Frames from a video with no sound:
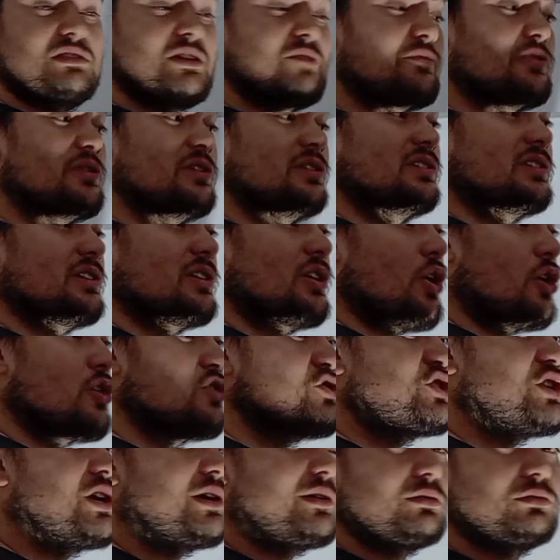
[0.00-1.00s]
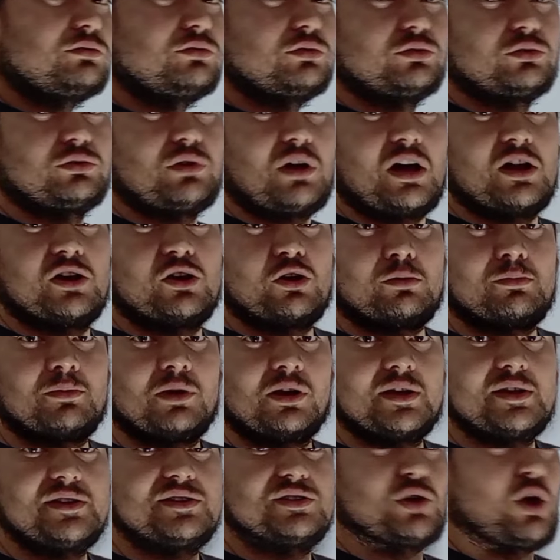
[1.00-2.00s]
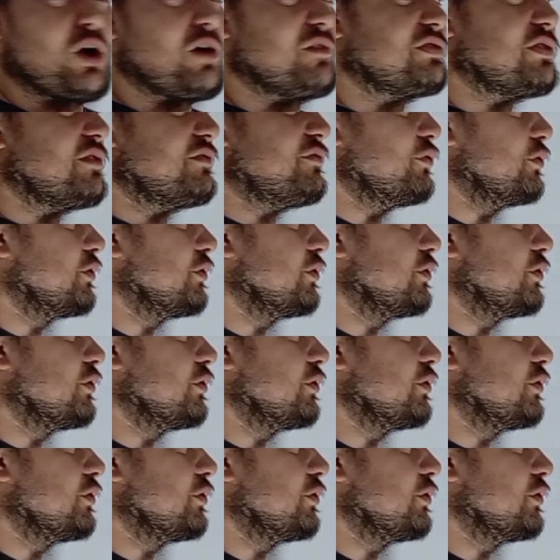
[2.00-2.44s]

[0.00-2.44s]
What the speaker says: different congenital anomalies of the